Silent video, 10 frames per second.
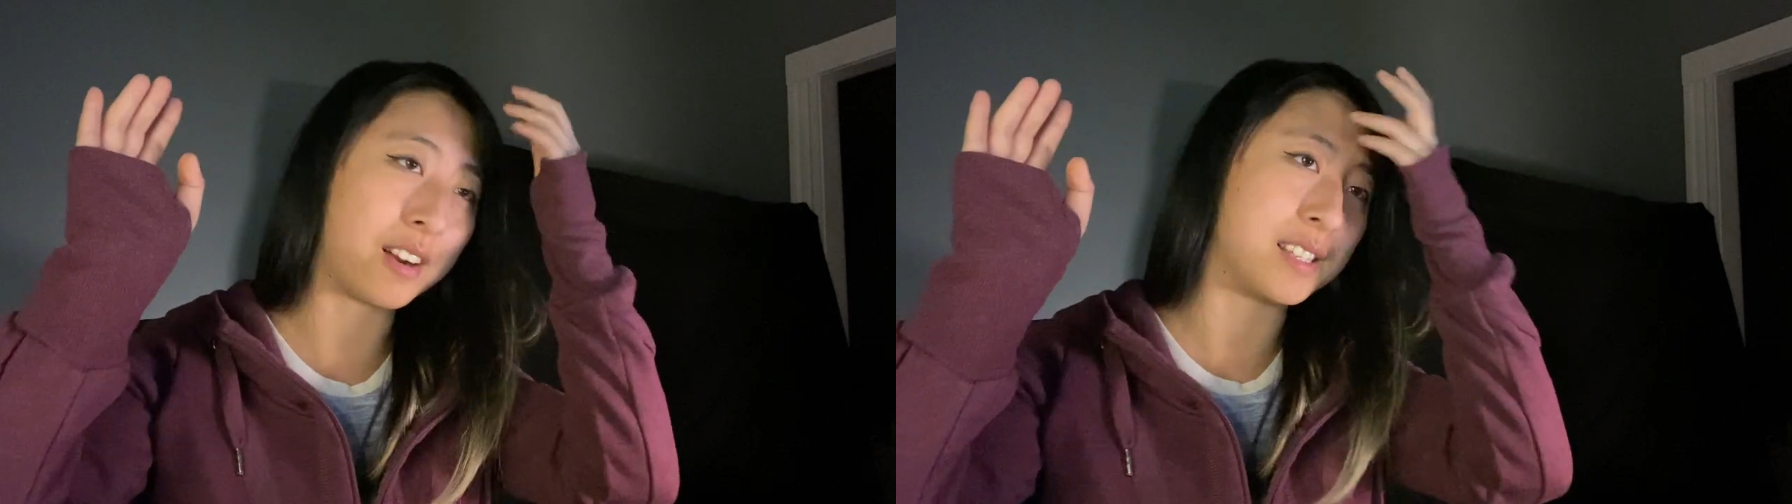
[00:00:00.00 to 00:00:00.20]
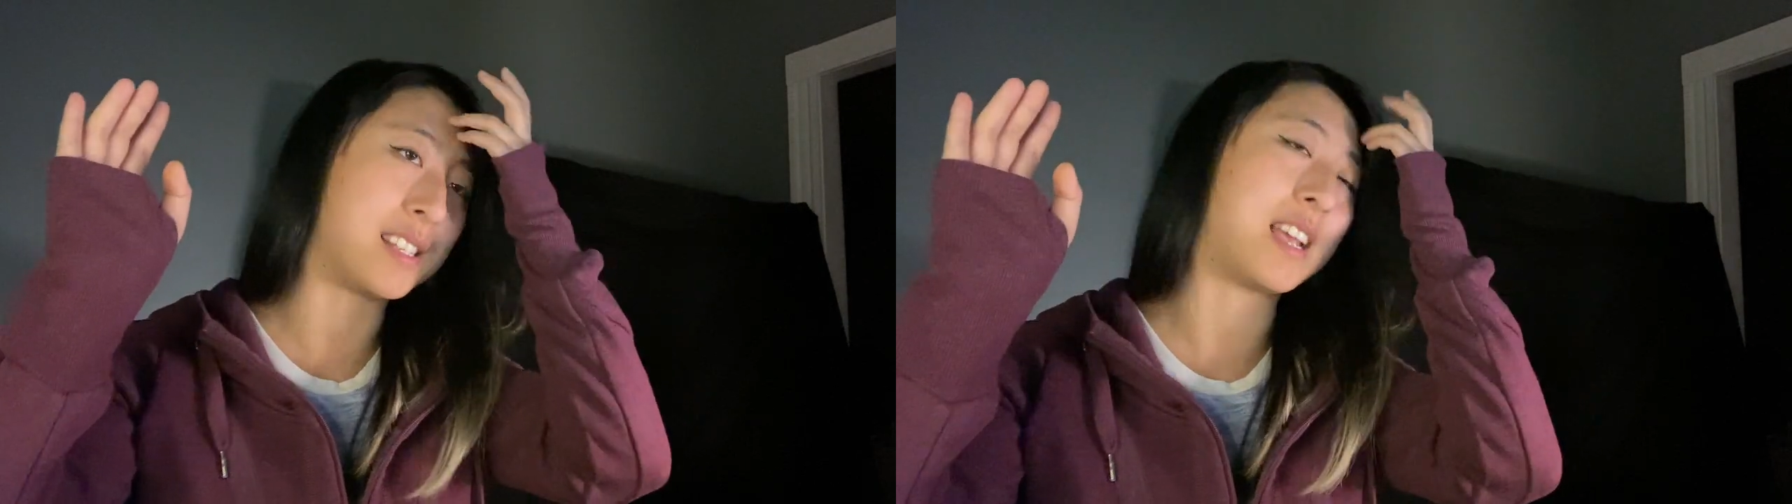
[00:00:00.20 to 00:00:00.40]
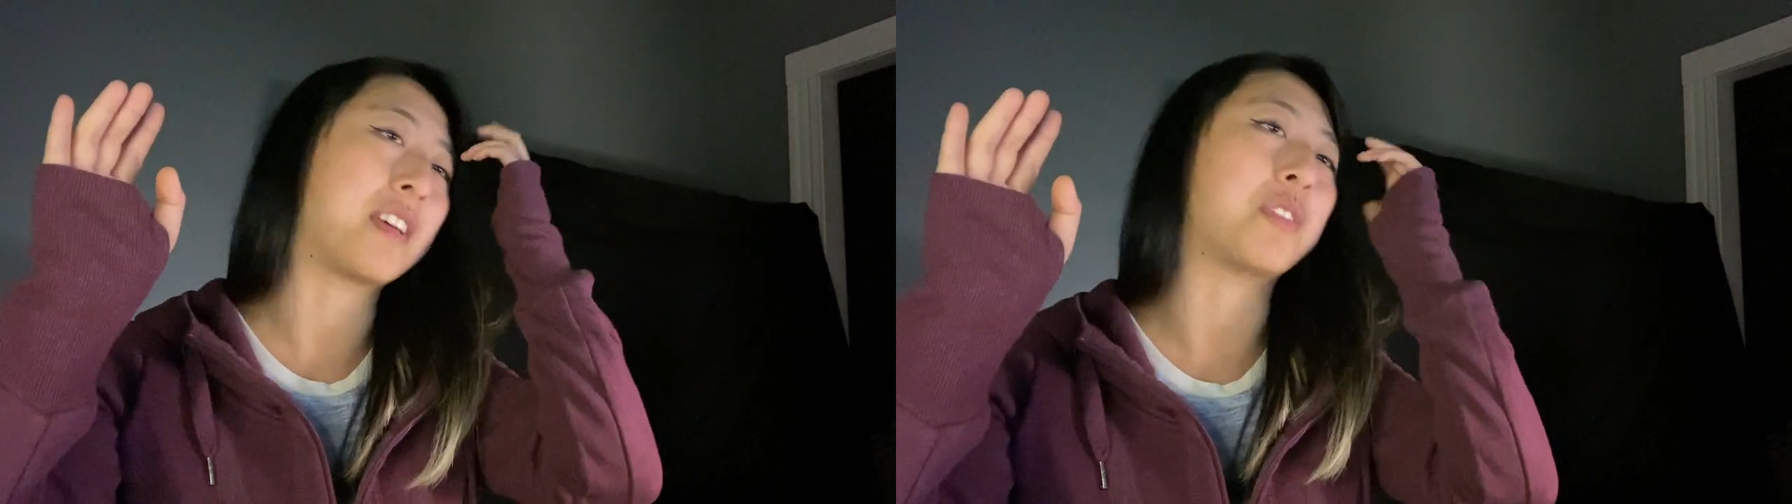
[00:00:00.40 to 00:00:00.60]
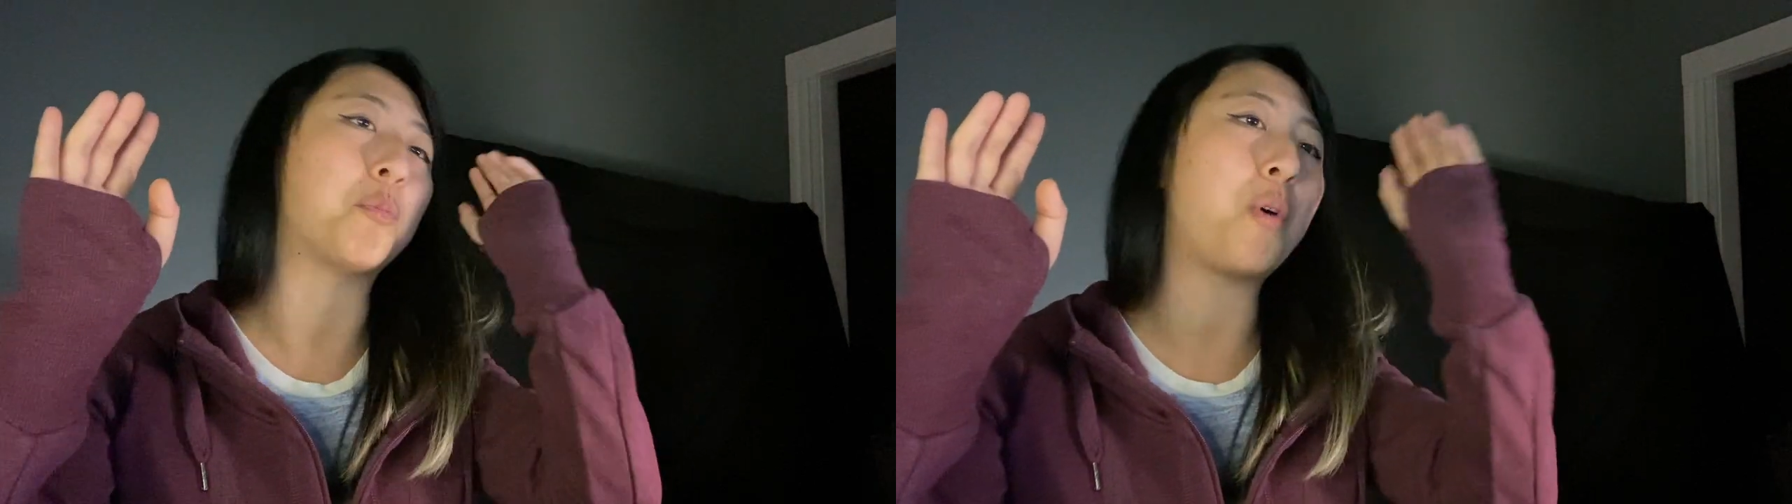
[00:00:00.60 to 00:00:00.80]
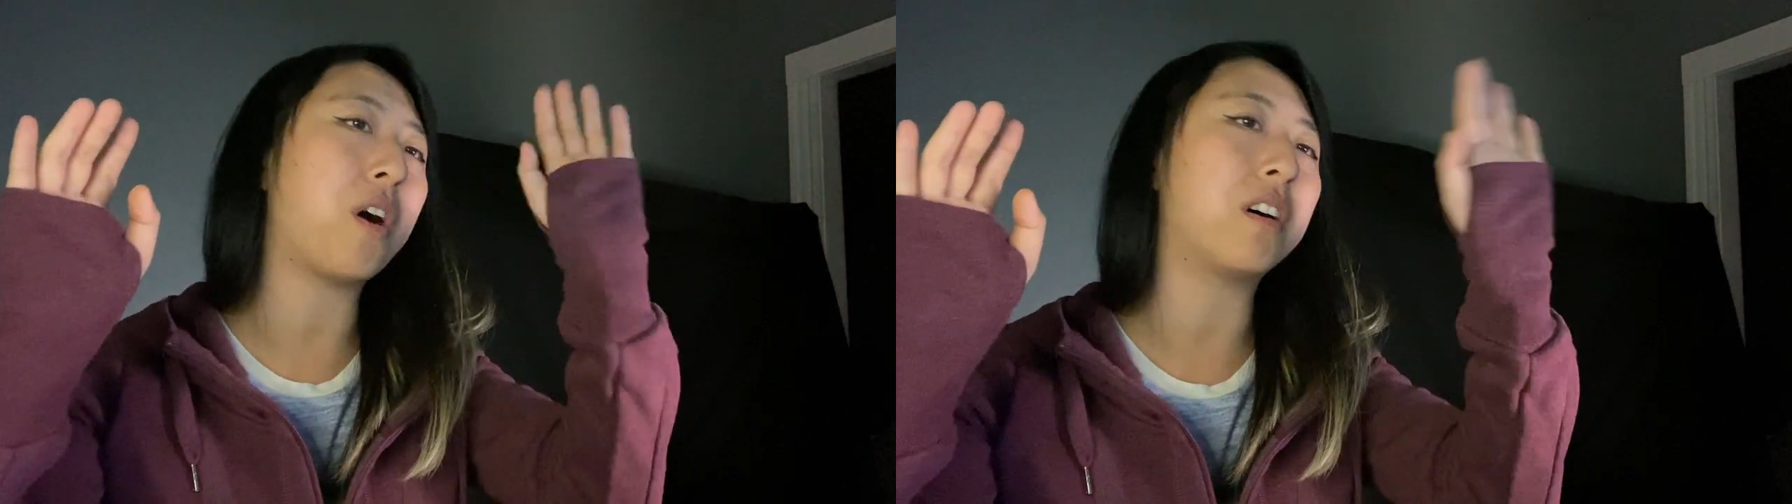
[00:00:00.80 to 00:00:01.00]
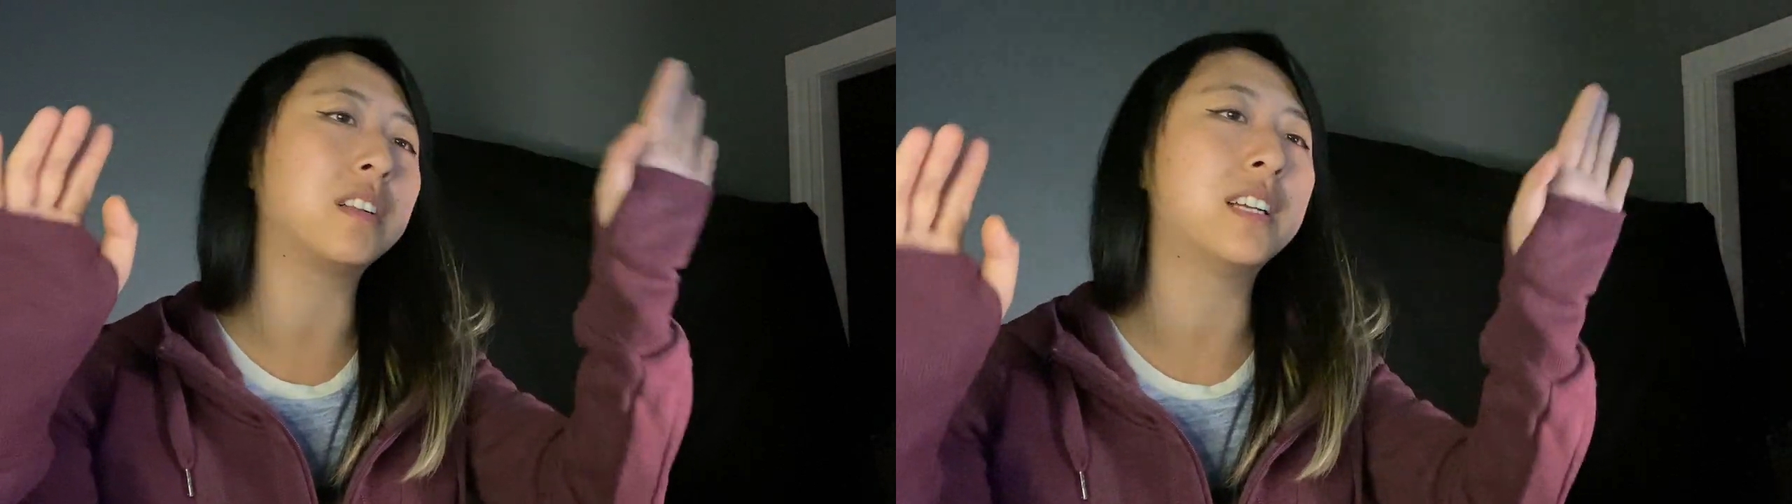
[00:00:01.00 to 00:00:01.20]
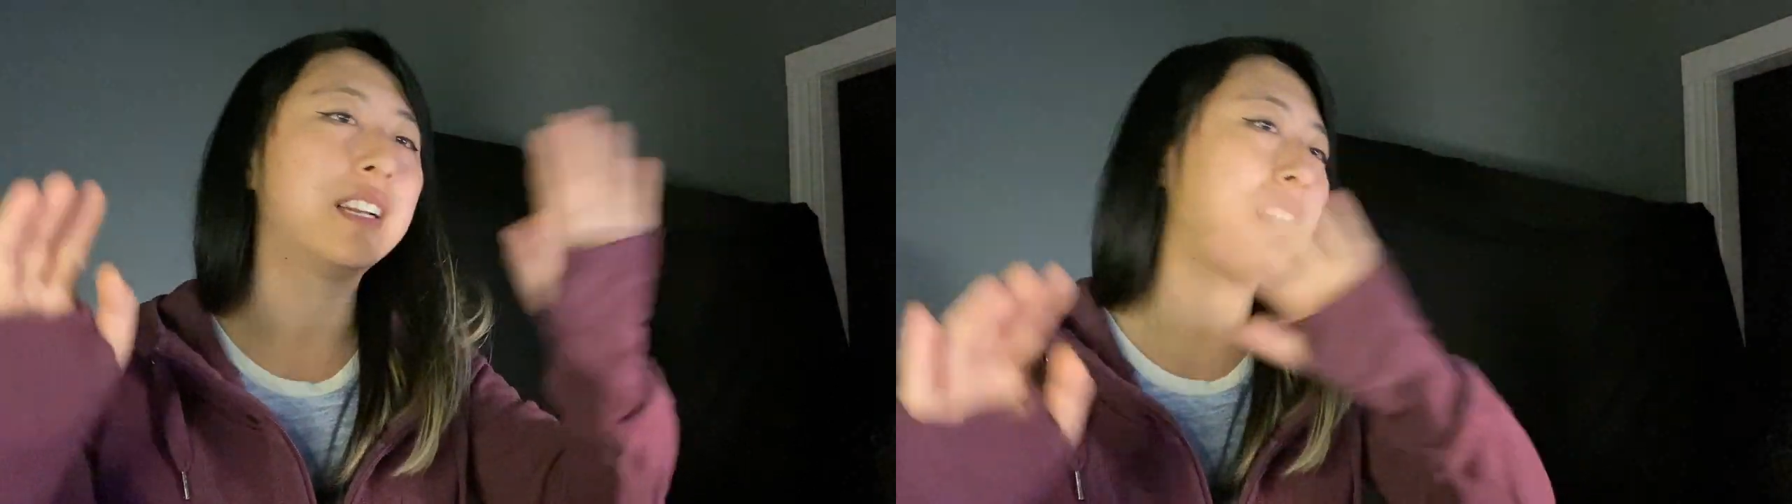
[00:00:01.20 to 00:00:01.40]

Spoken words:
and sing at the wall.